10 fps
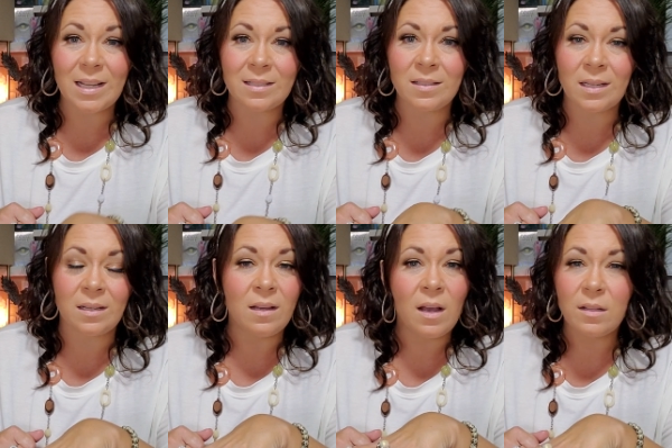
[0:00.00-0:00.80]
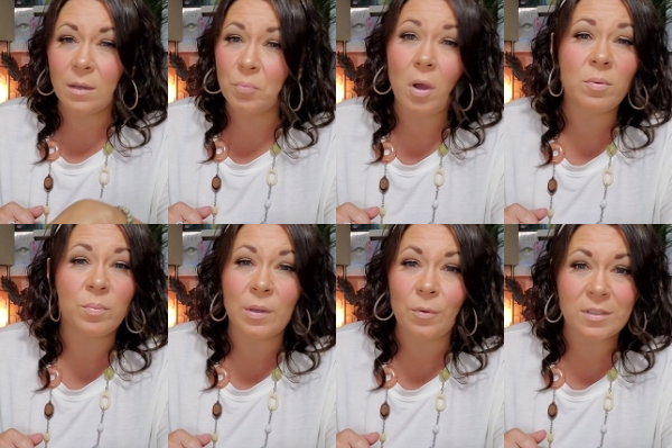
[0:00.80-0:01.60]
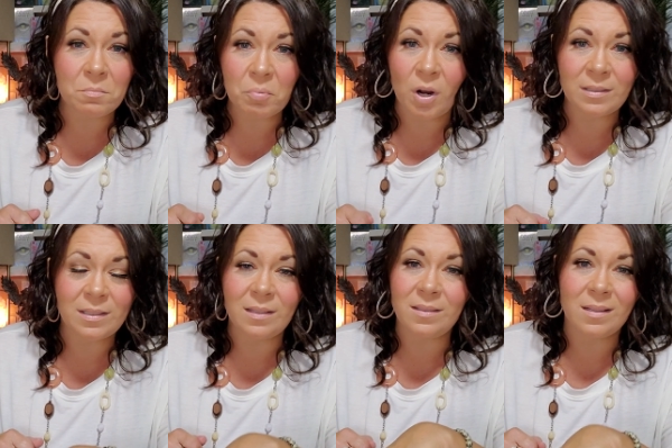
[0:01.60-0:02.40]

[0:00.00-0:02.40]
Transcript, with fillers: ending that probably wasn't processed.